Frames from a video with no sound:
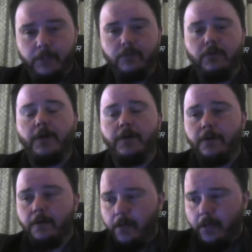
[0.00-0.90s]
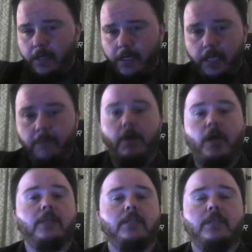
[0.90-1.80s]
200
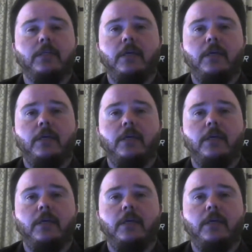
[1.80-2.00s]
inbox,